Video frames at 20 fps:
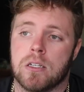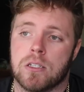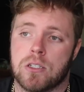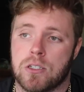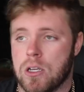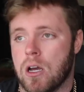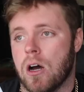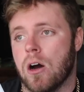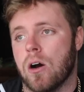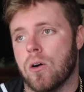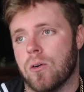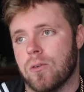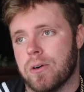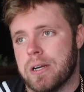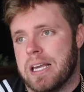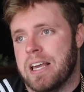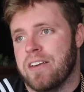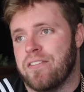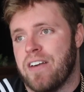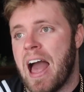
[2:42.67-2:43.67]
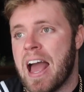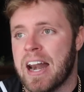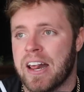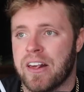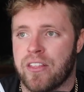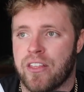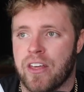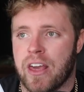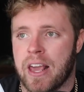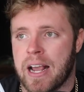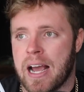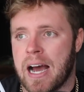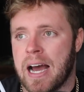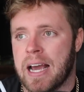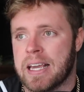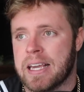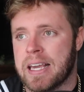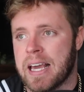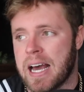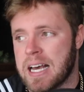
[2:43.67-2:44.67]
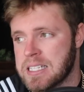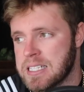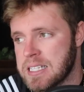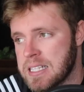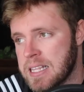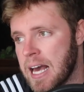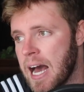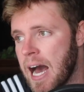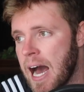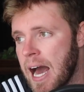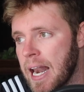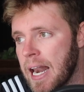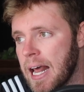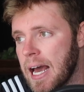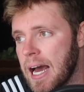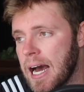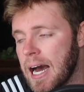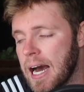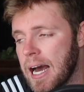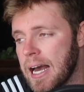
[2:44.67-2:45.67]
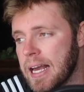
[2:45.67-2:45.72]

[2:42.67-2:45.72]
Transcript: So if anything, I guess that